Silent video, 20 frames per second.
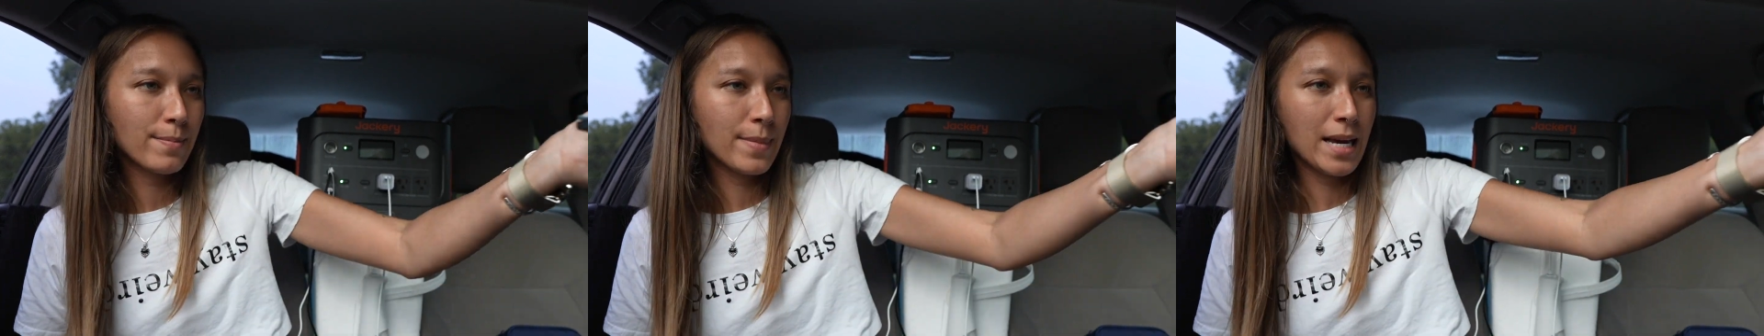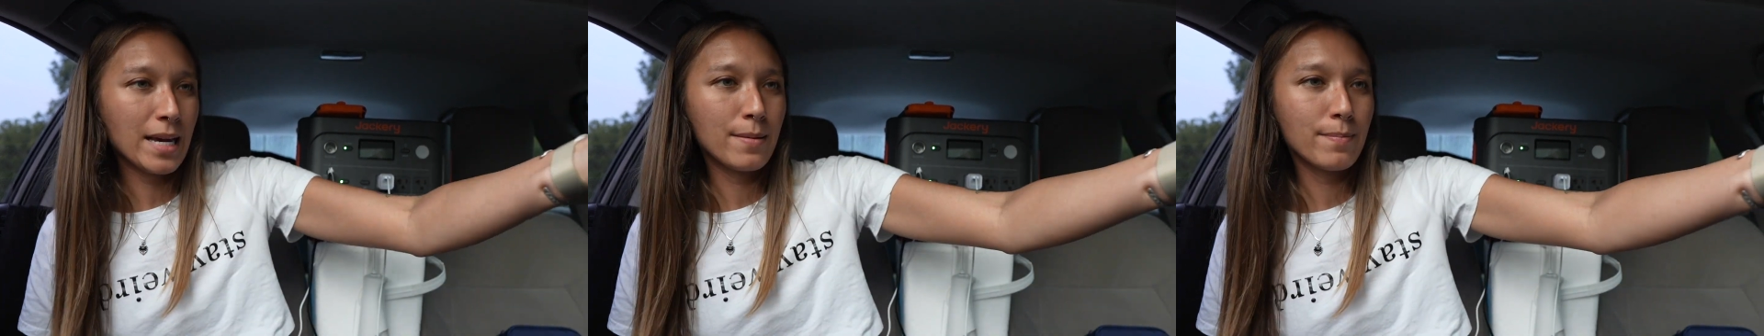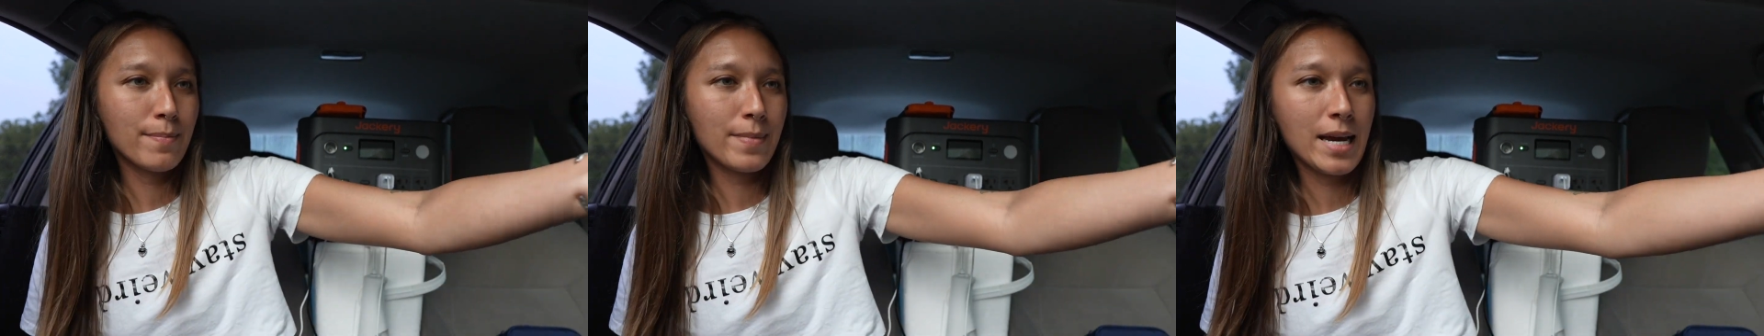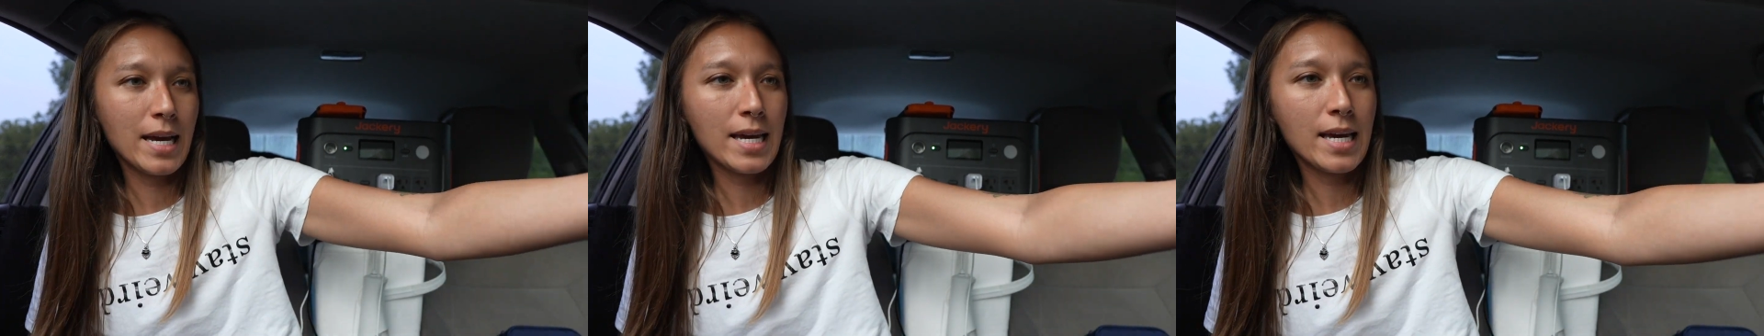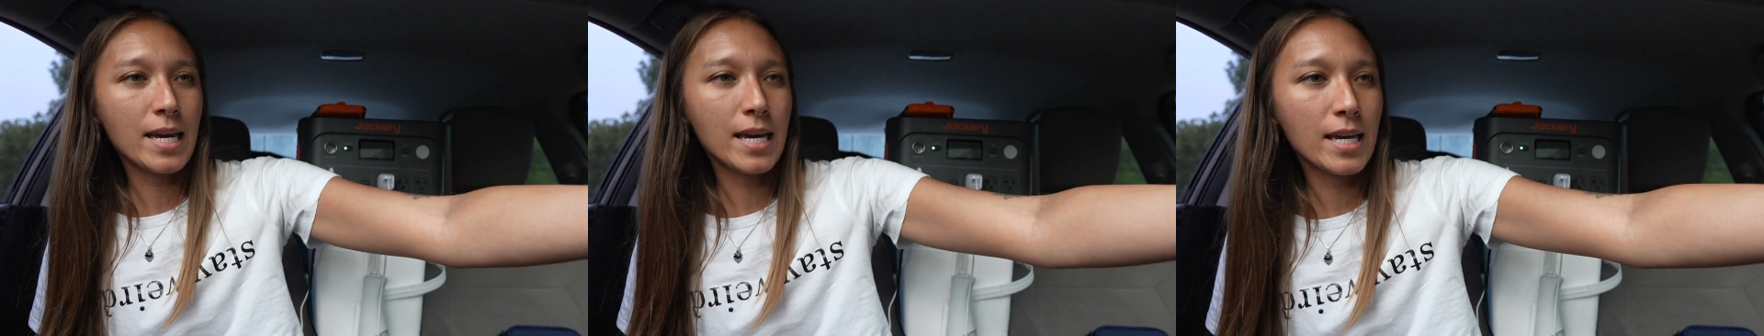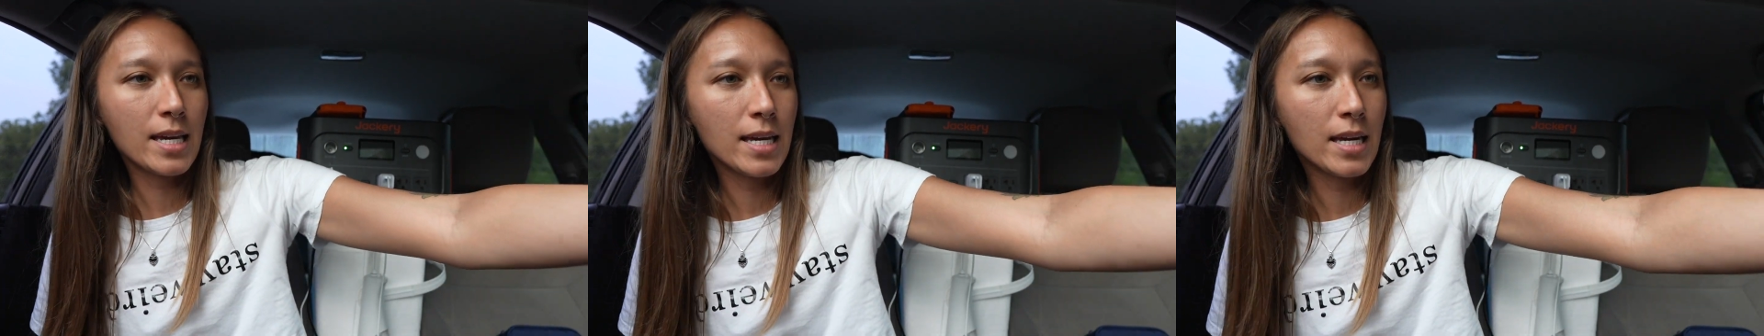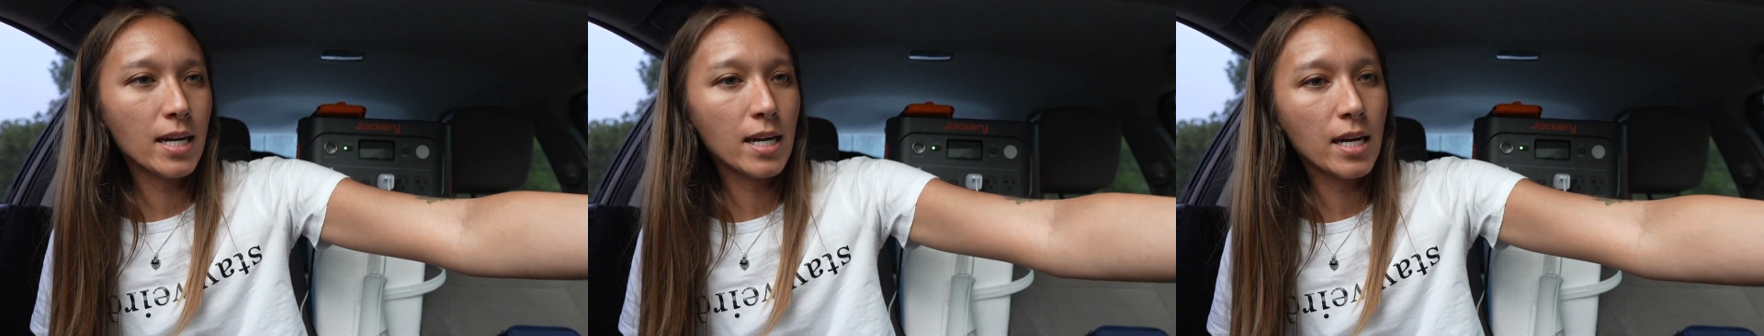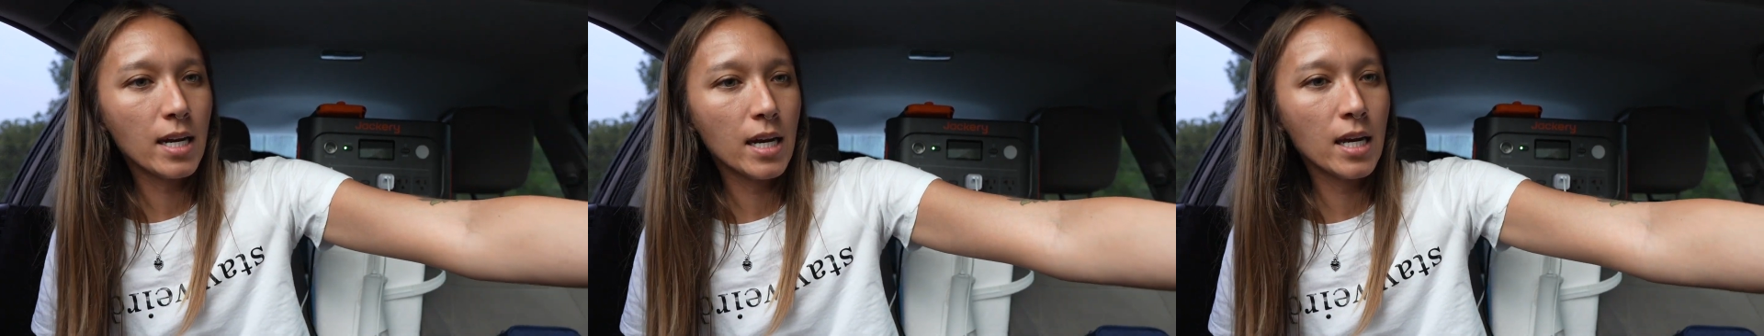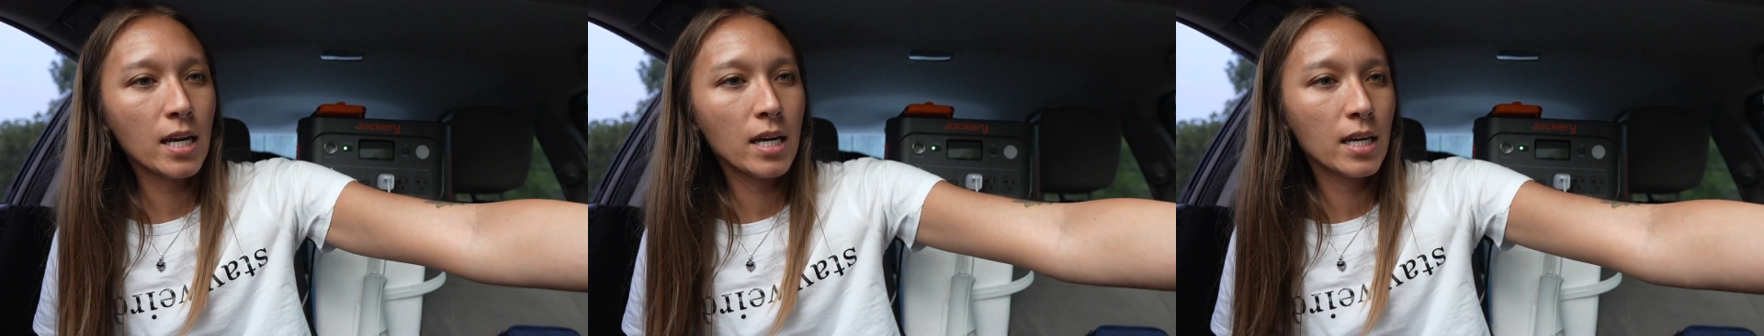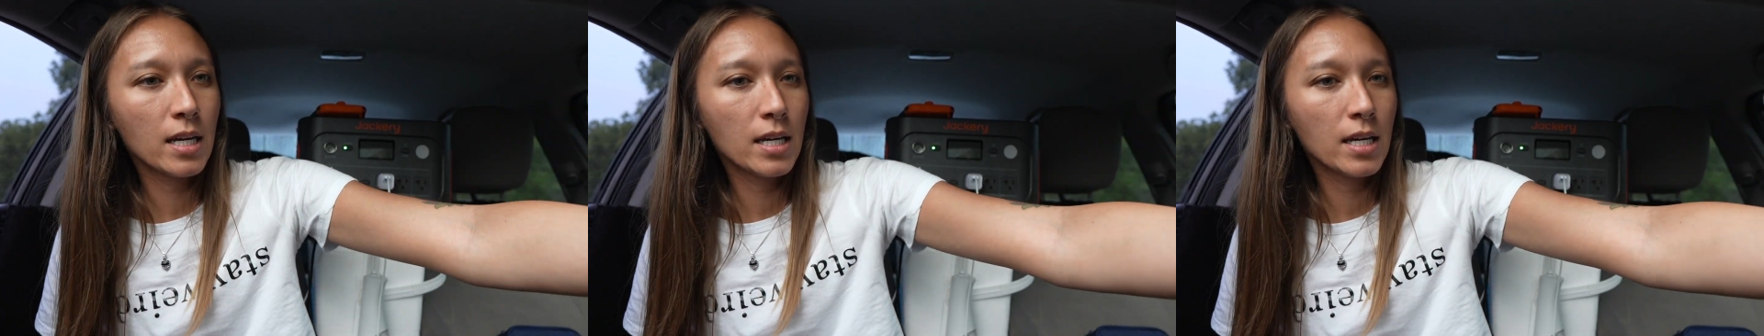my mind.